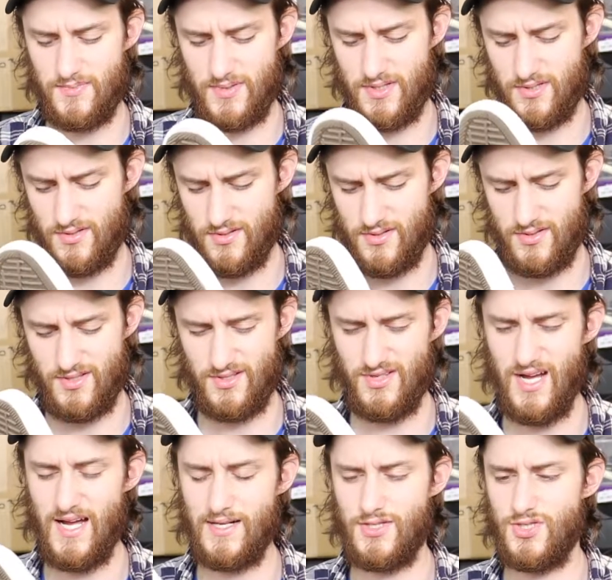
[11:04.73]
but they're
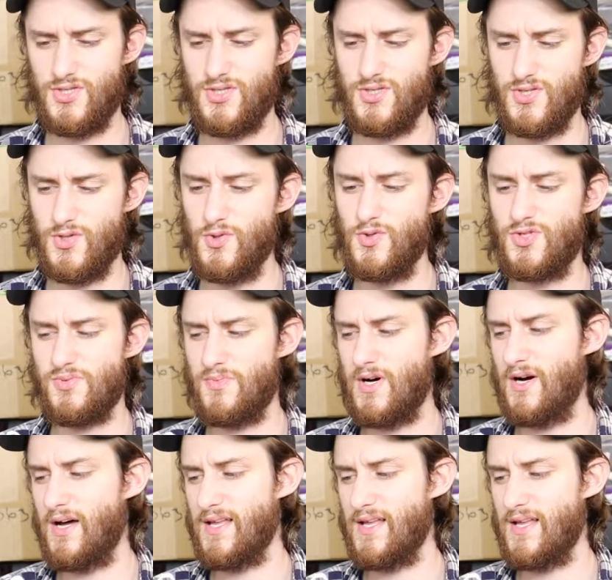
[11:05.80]
not too small.